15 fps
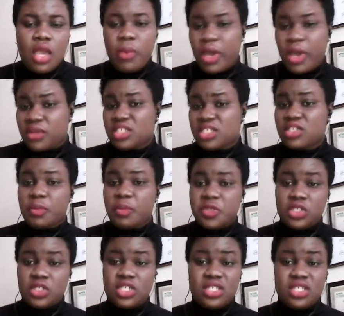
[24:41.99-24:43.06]
While these
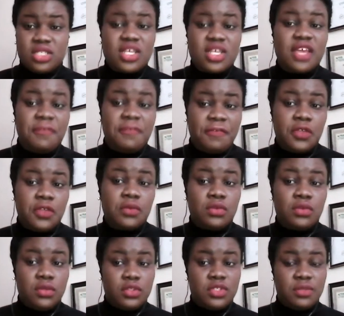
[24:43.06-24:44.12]
opportunities can feel
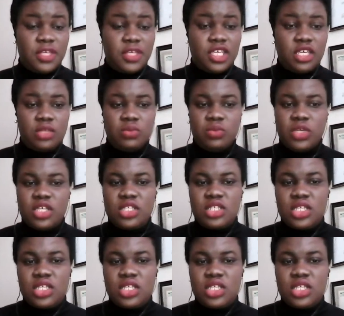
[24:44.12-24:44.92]
good to begin with,